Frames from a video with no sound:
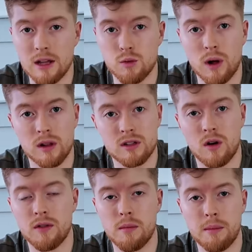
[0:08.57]
as well as
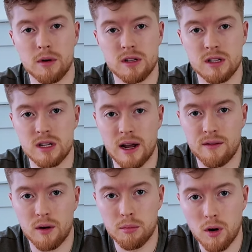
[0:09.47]
all of the members inside
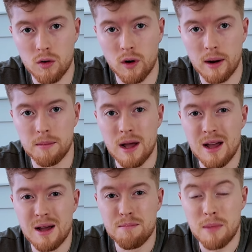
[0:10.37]
of our program,
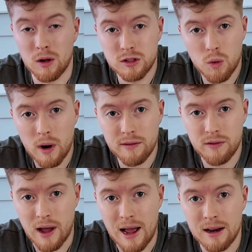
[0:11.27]
melt away
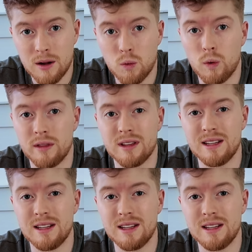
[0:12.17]
fat with